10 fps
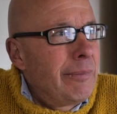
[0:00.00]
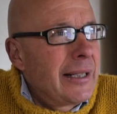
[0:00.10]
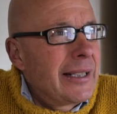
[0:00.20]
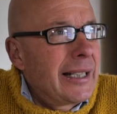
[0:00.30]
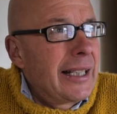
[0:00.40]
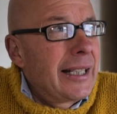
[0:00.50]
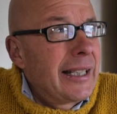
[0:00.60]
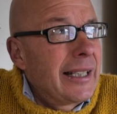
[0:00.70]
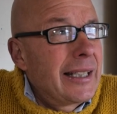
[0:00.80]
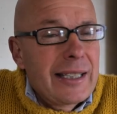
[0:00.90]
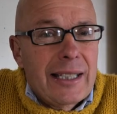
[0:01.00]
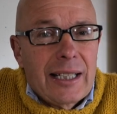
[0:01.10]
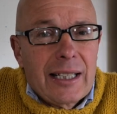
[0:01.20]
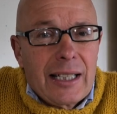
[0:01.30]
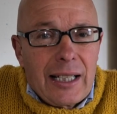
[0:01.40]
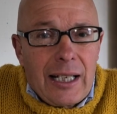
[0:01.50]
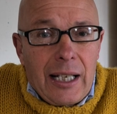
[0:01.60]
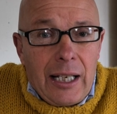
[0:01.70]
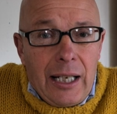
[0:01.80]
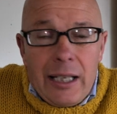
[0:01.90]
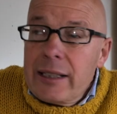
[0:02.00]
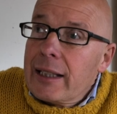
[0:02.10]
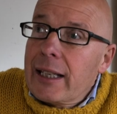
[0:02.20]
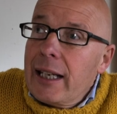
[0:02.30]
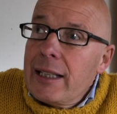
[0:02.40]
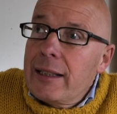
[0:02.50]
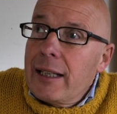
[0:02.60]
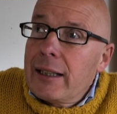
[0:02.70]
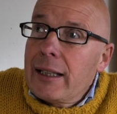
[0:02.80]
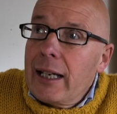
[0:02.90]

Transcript: basically, I think is the key thing.